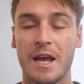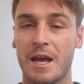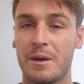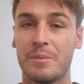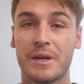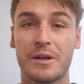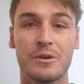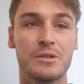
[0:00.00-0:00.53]

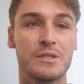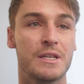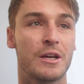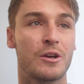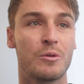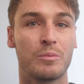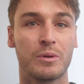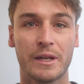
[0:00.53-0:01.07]
and because they're
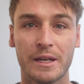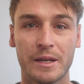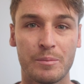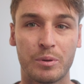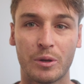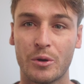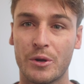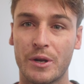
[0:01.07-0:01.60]
completely
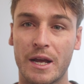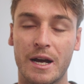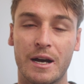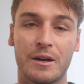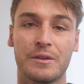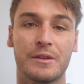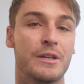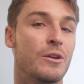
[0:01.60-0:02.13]
blurred
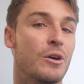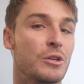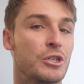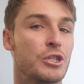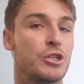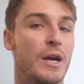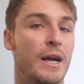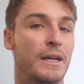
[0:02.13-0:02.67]
out, they're not
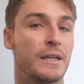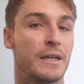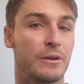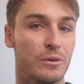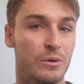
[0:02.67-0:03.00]
distracting at